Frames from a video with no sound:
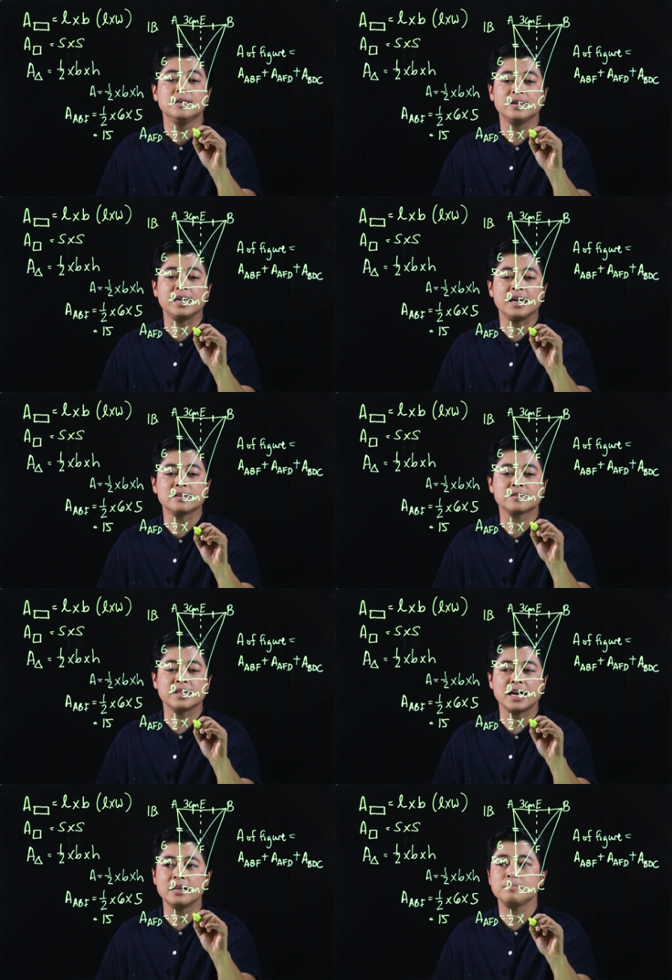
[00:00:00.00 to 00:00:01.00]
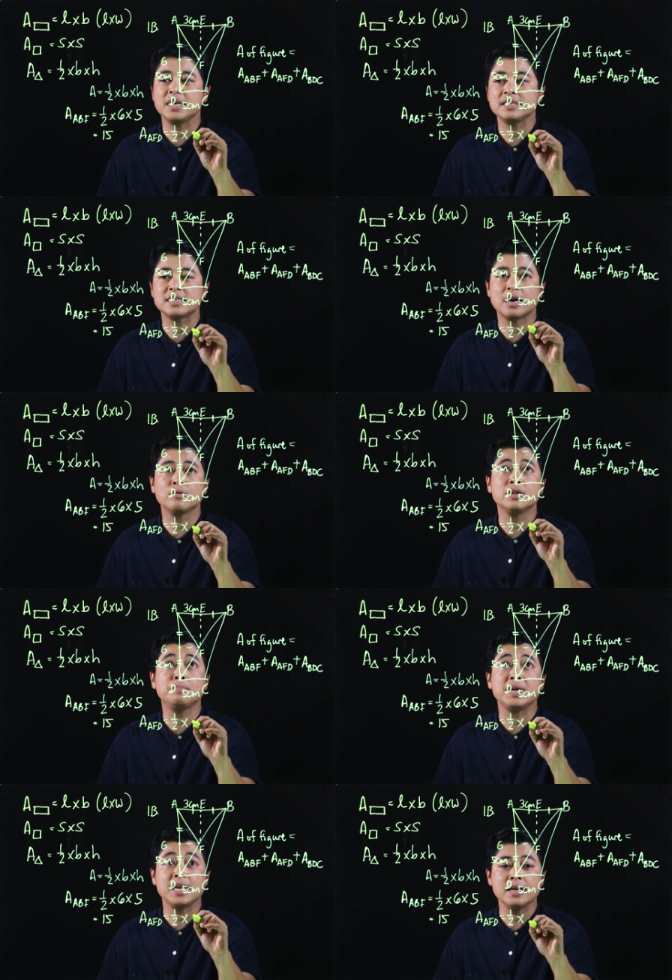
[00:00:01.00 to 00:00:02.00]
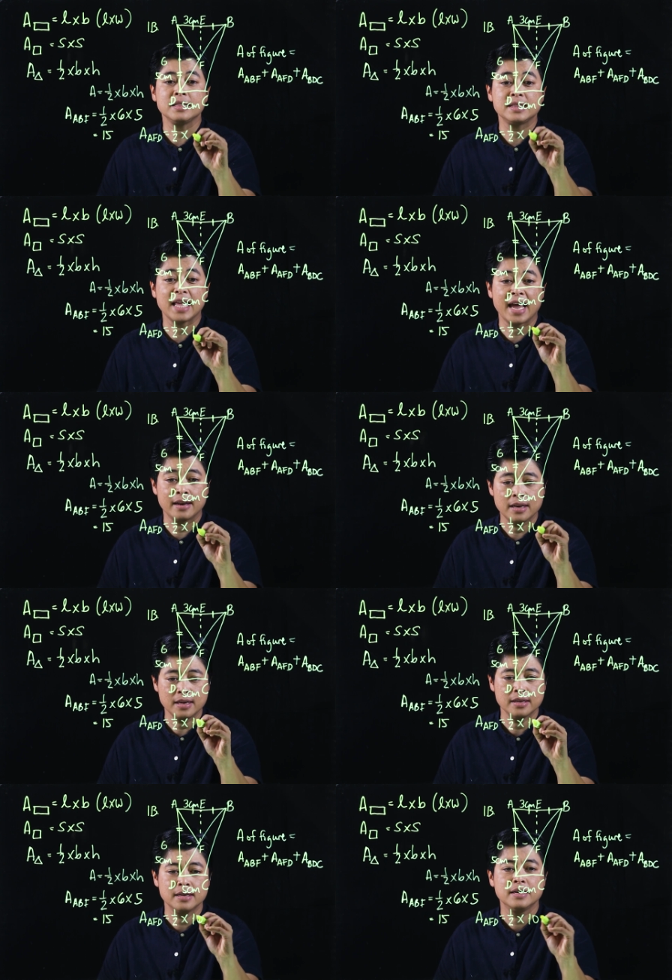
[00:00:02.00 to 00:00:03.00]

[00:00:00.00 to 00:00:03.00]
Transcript: Okay, so that means that will be 10.